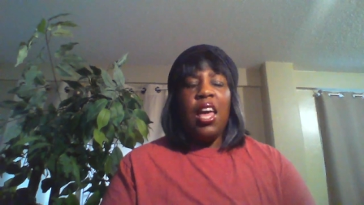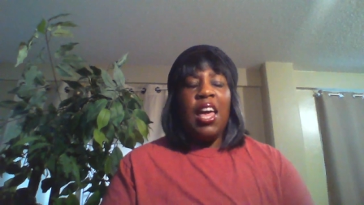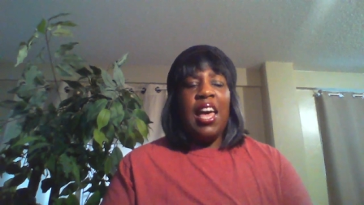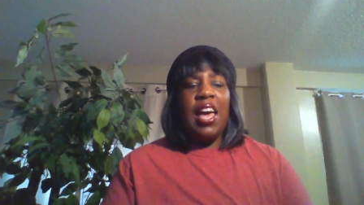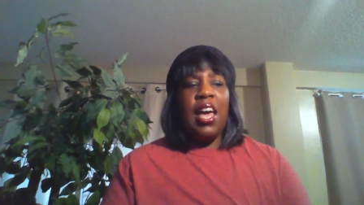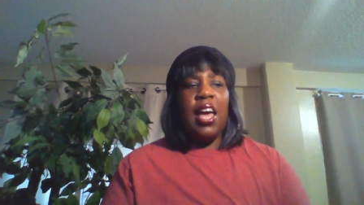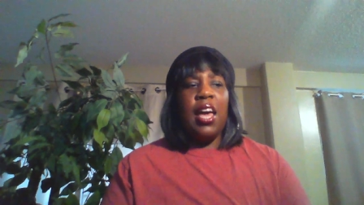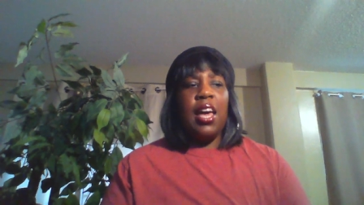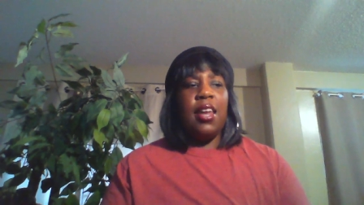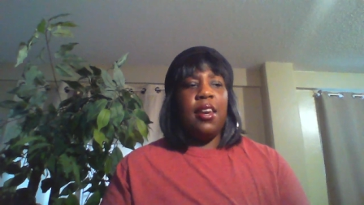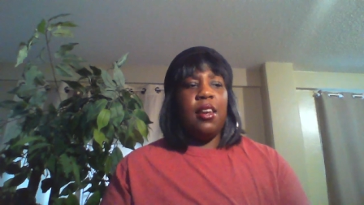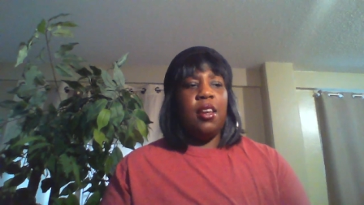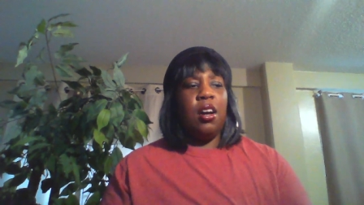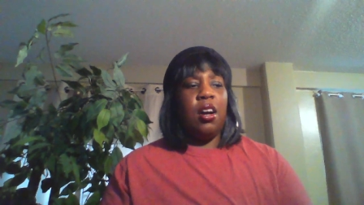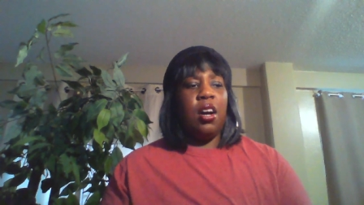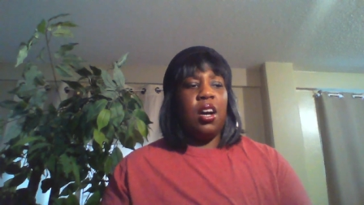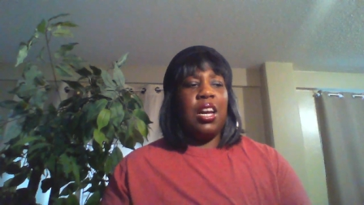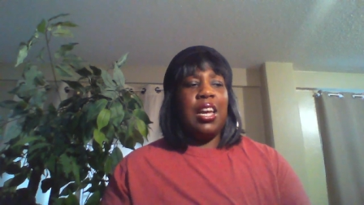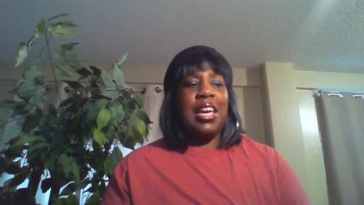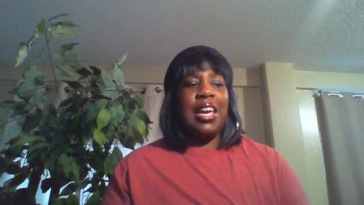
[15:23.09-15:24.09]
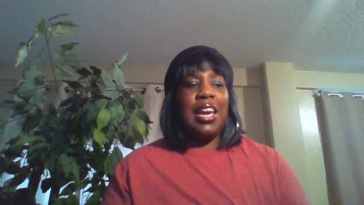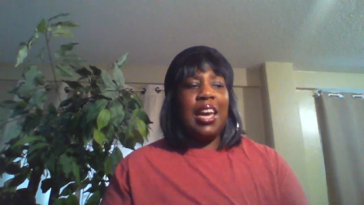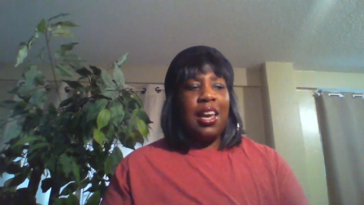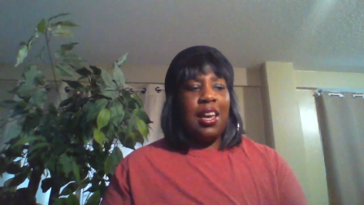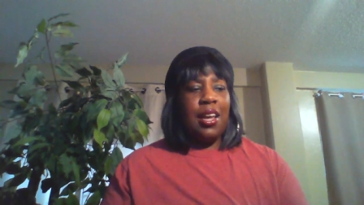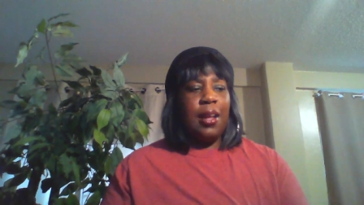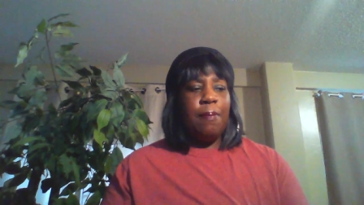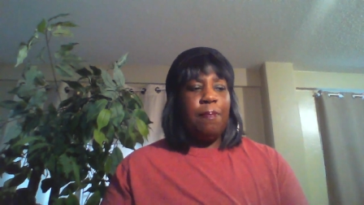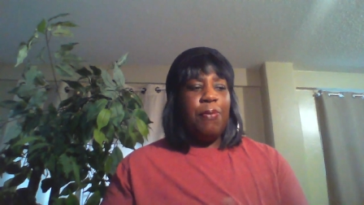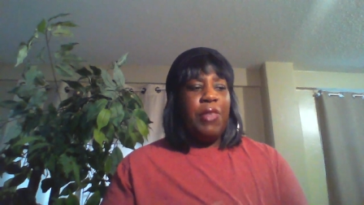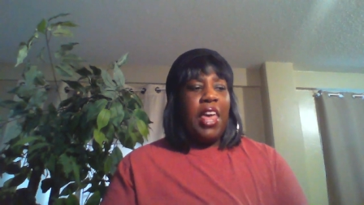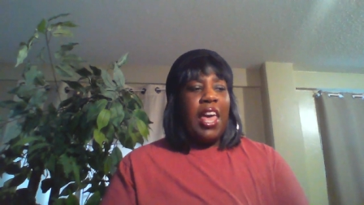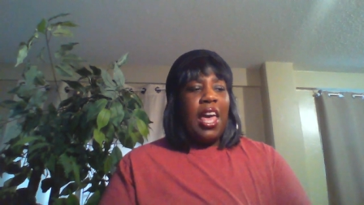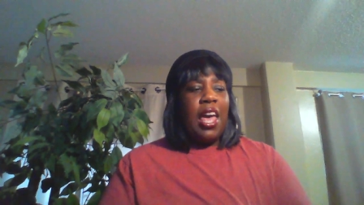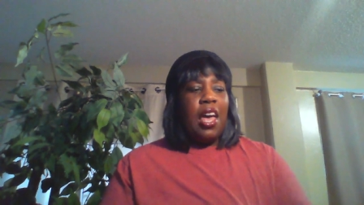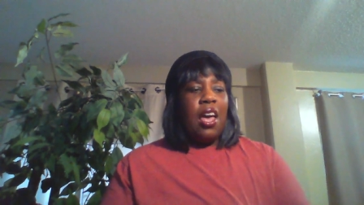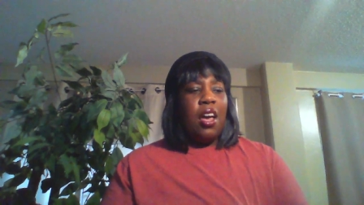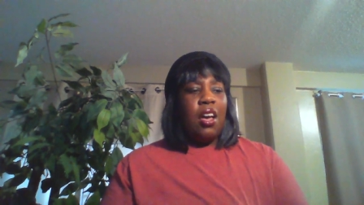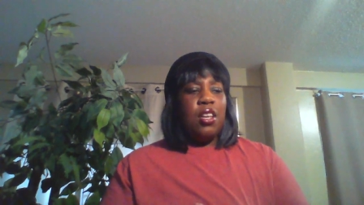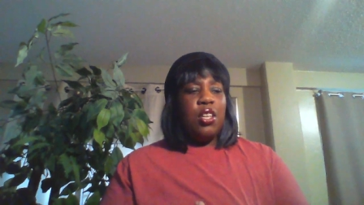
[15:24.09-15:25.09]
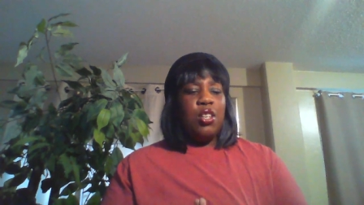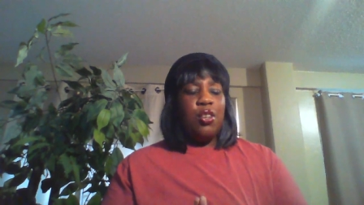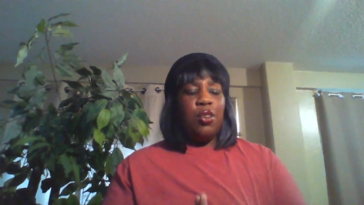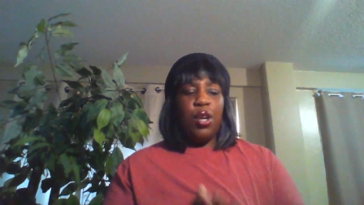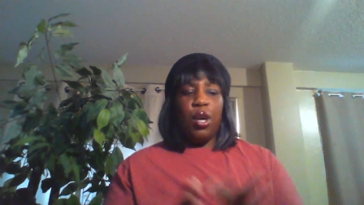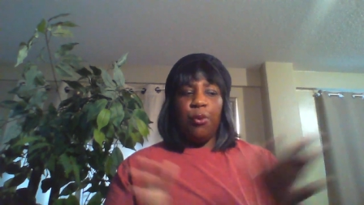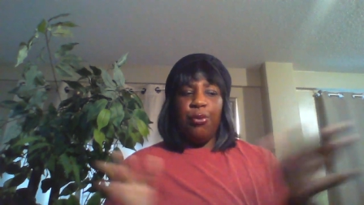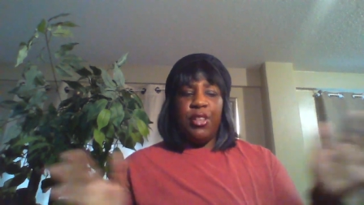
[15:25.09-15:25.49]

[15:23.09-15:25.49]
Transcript: And again, you know,